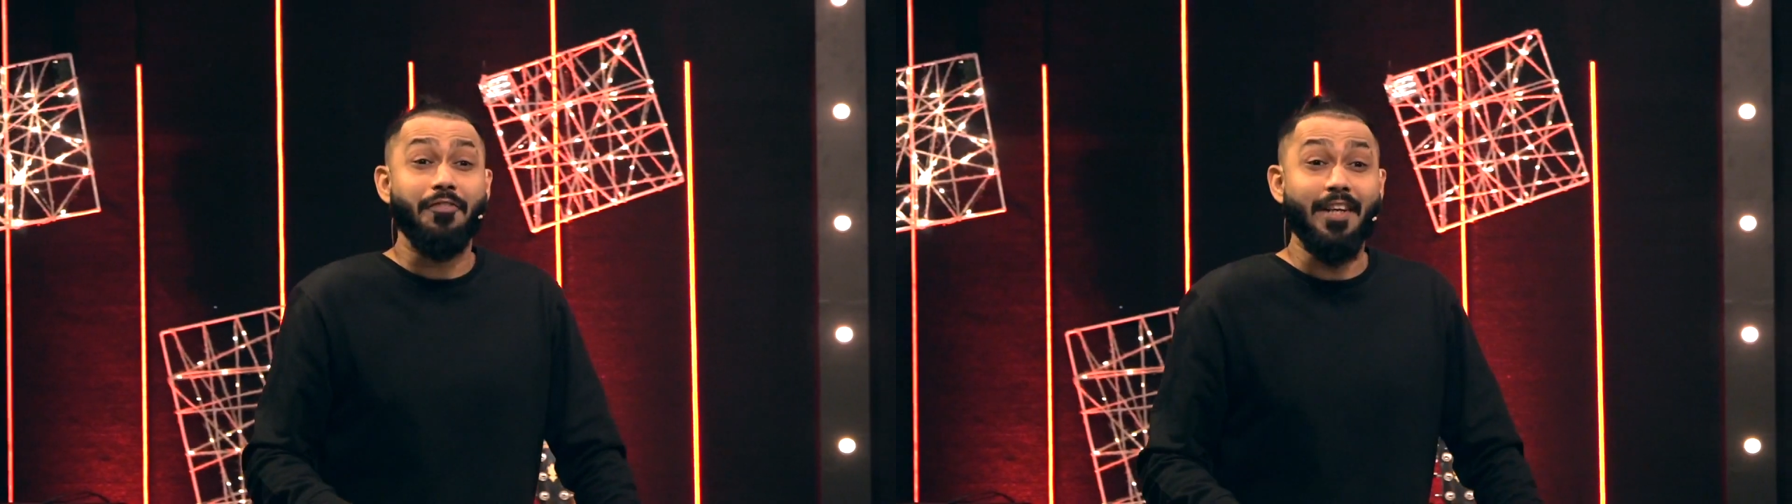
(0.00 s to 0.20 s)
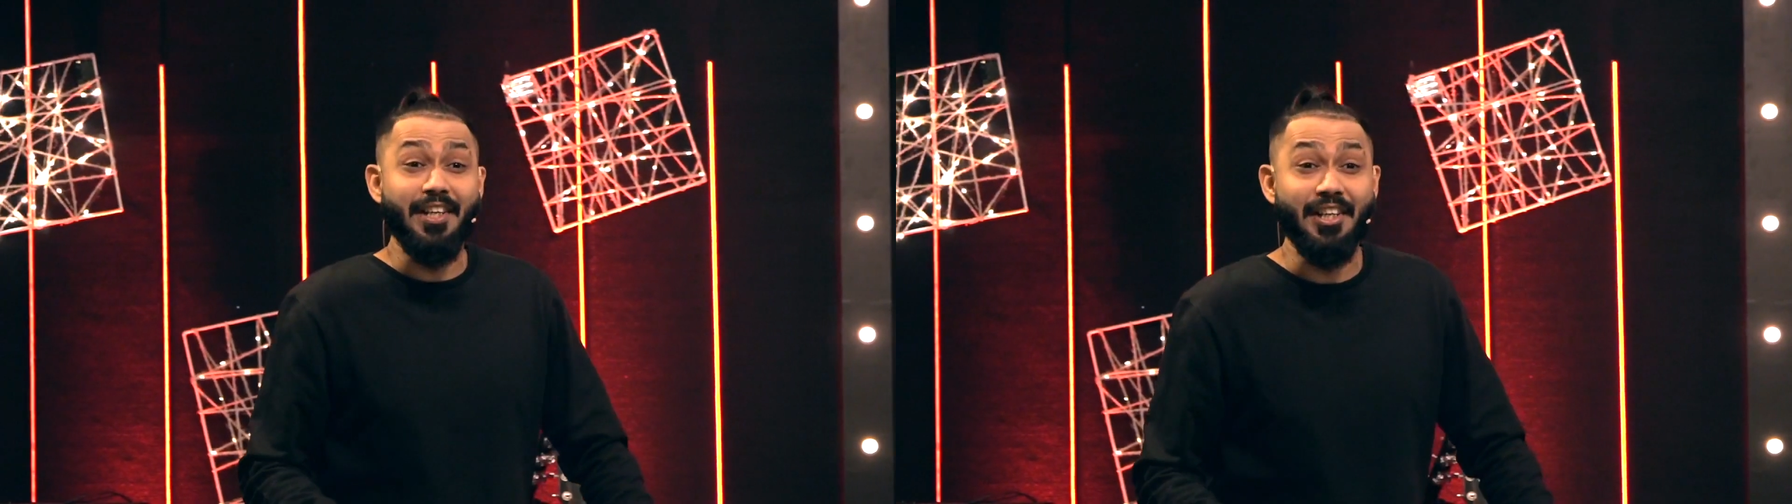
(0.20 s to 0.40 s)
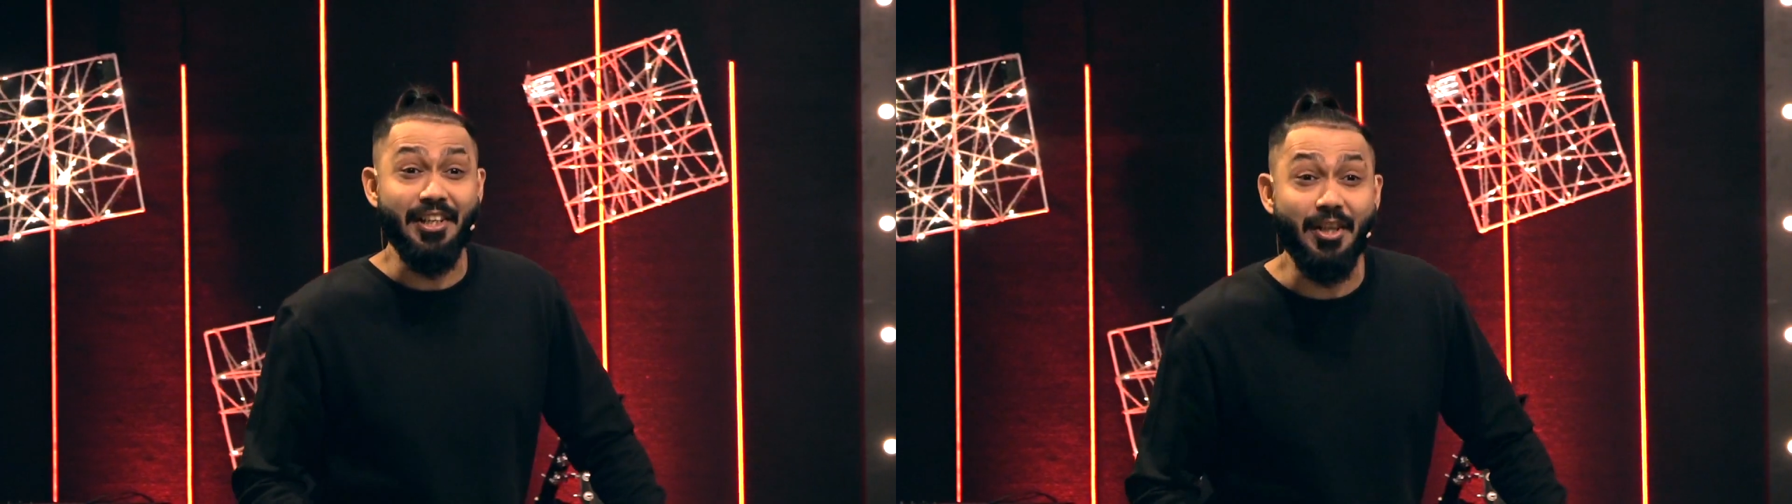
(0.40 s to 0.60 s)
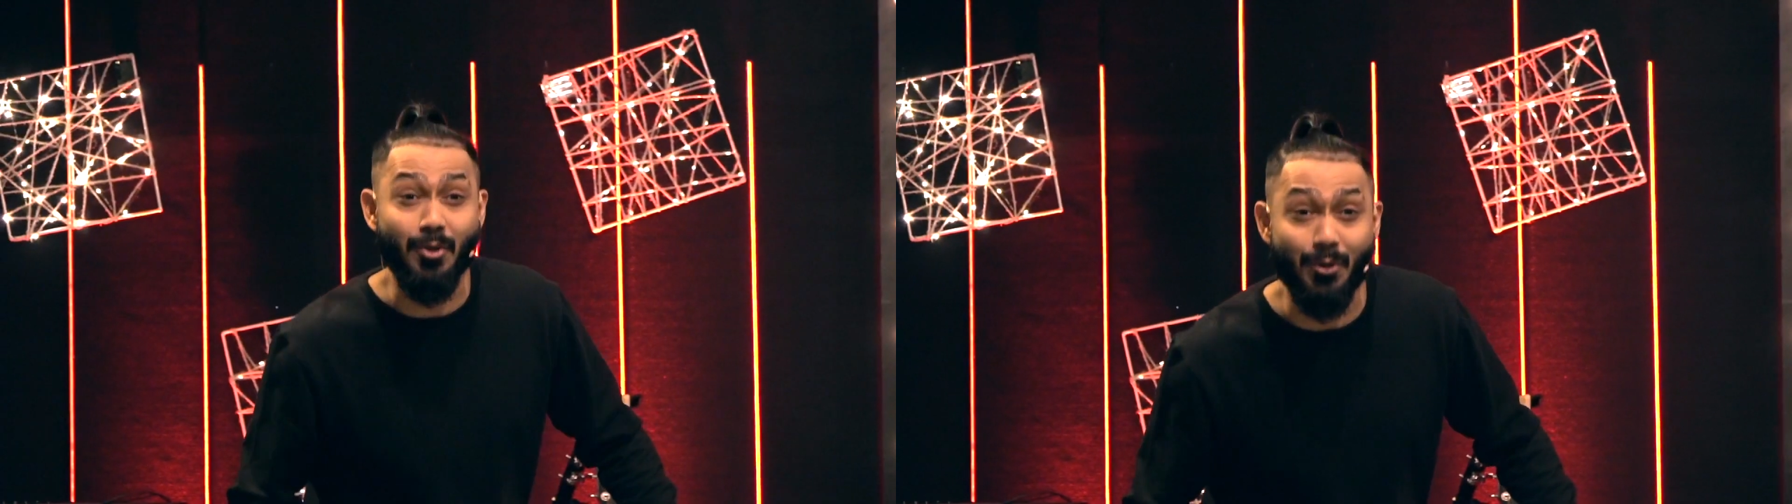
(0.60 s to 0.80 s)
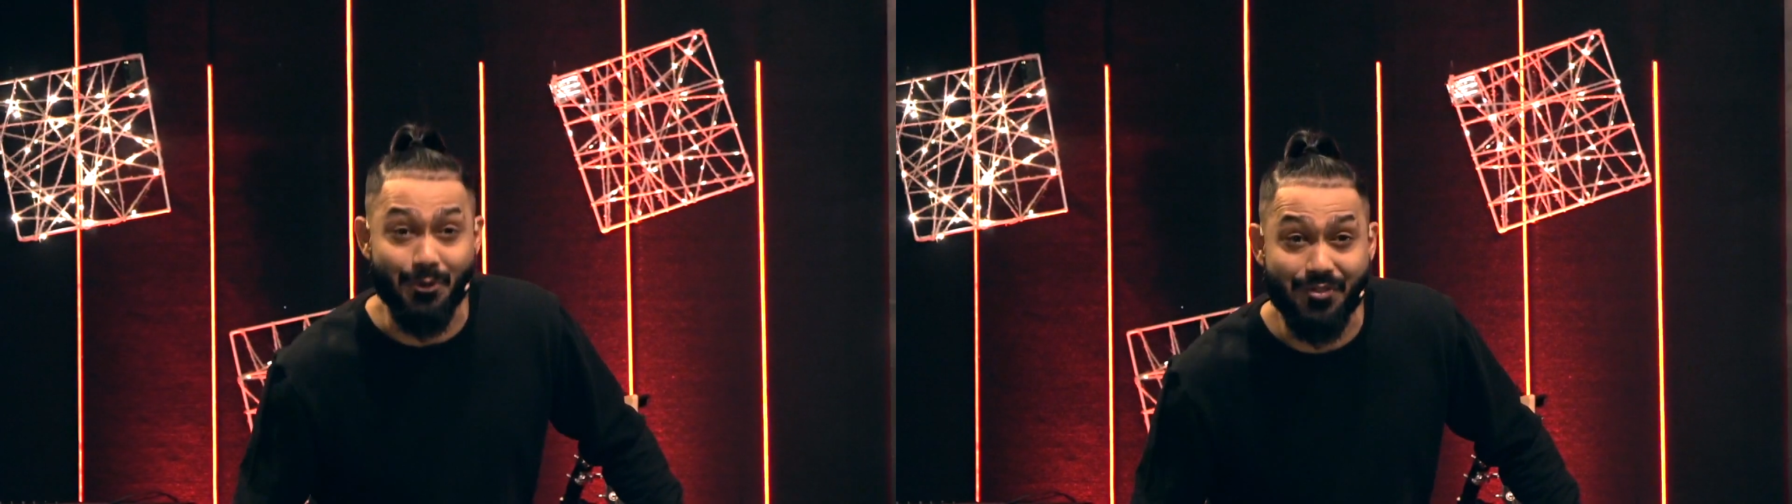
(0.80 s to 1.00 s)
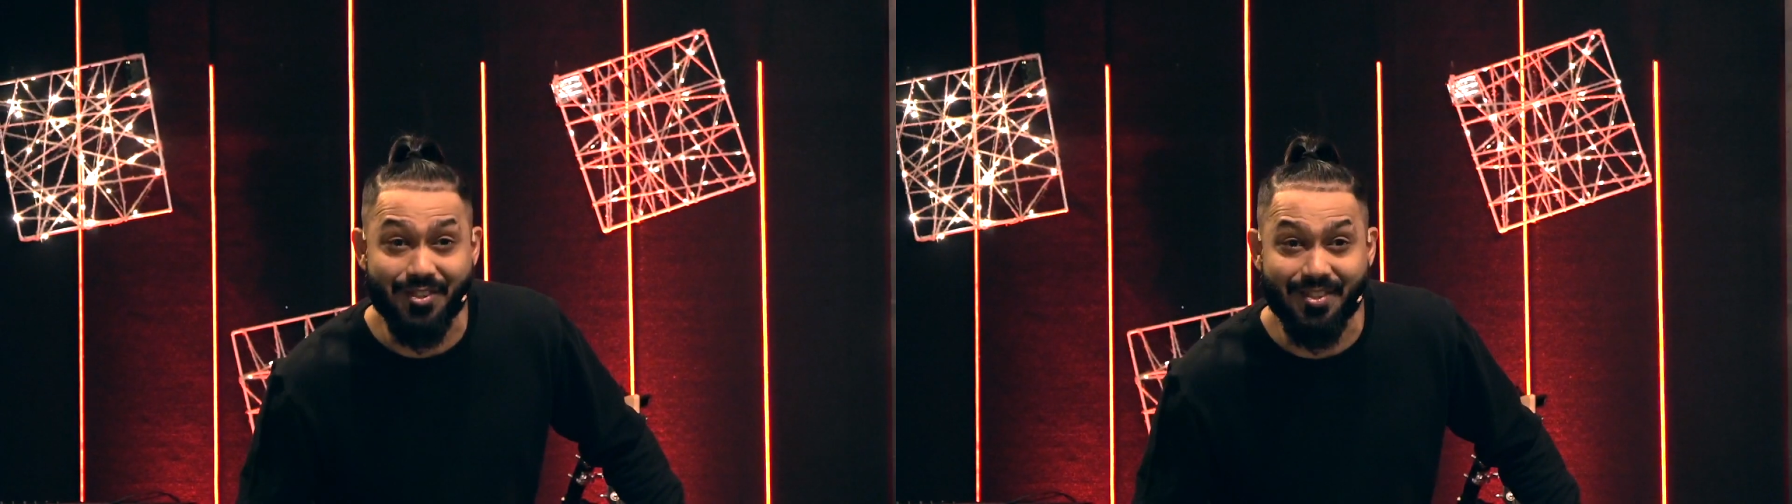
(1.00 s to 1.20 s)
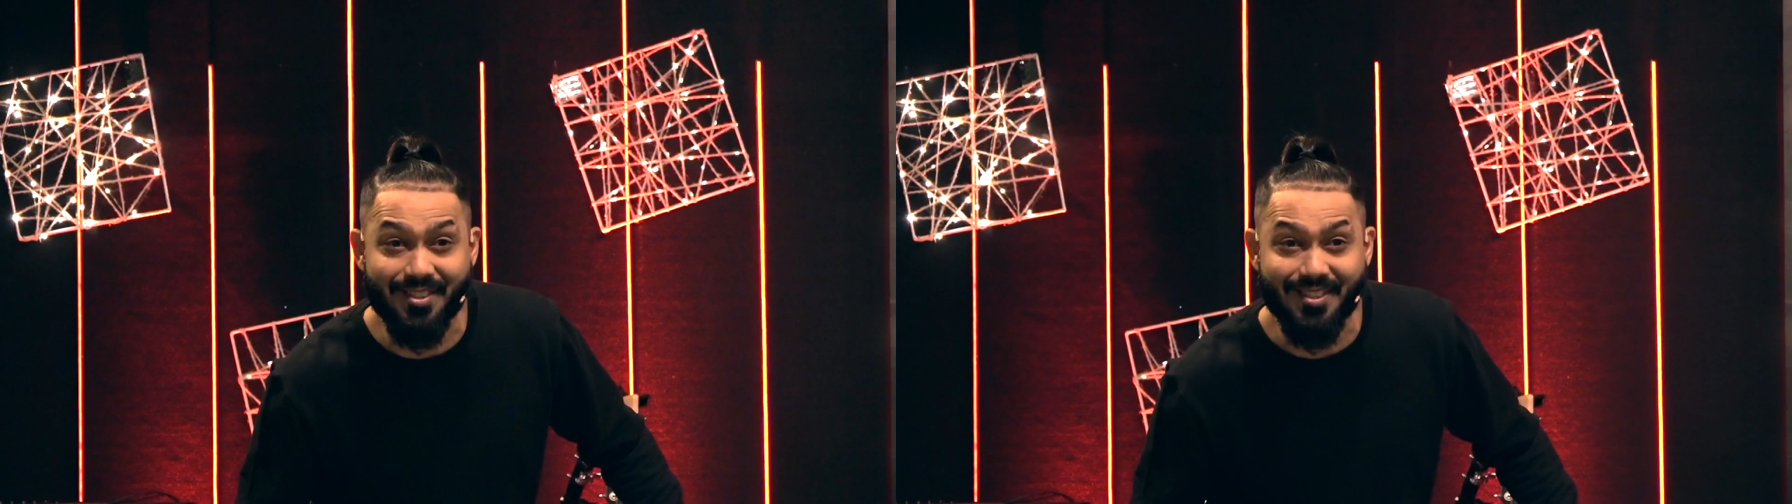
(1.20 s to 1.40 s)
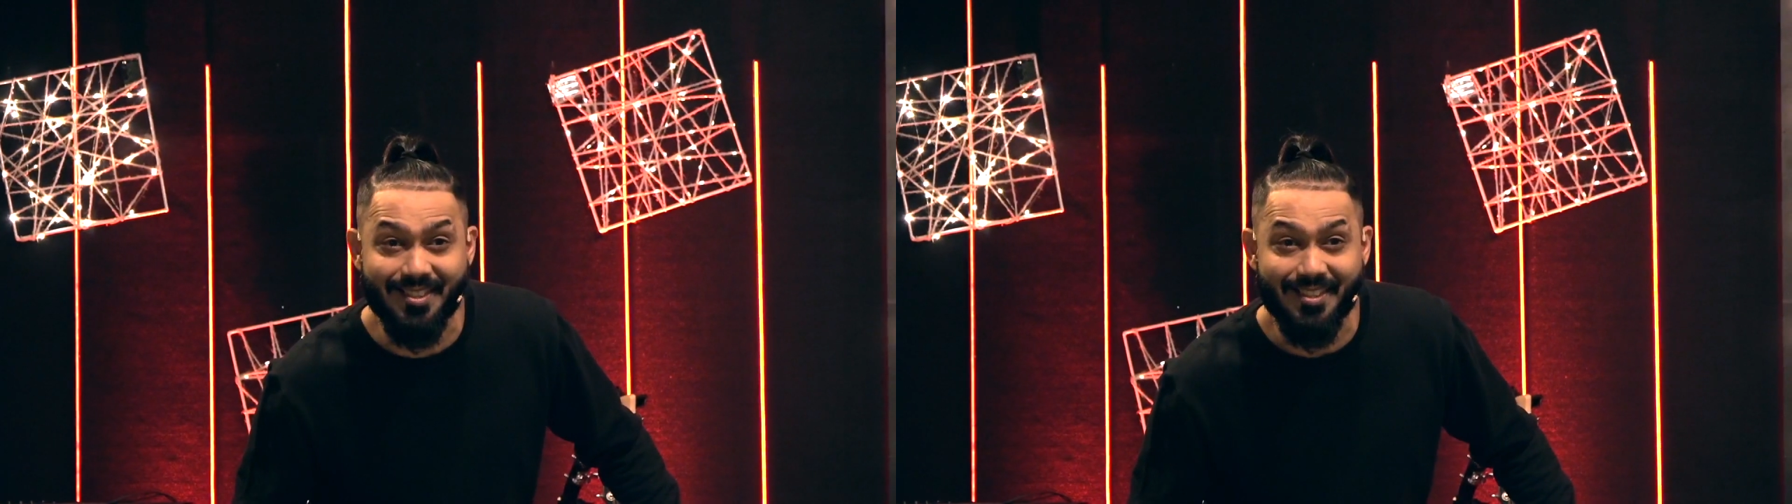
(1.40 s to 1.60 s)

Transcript: the news.